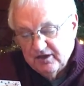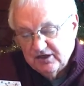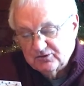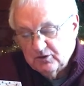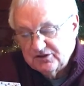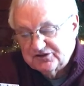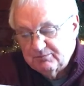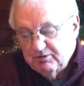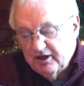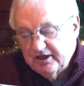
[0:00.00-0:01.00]
as well as
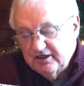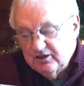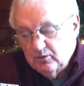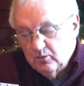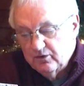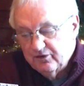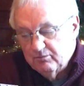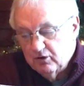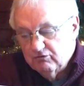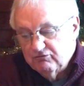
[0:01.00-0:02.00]
supplying it with a
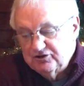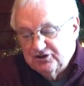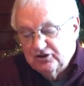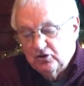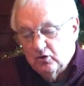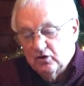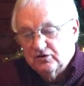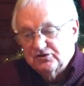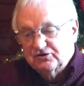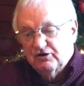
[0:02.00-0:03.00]
more rigid core
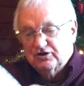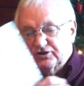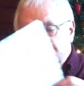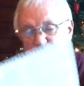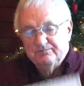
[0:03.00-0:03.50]
construction.